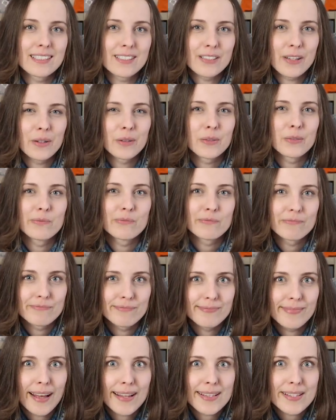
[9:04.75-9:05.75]
So
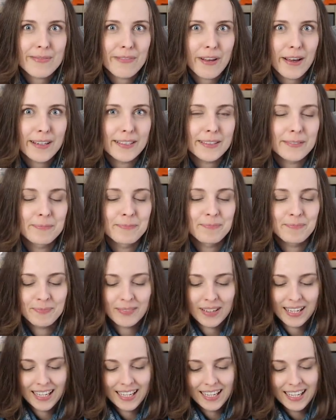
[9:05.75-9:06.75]
that's fine.
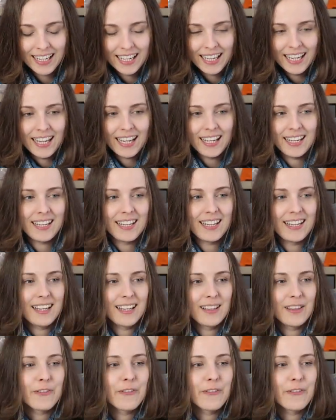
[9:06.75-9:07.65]
And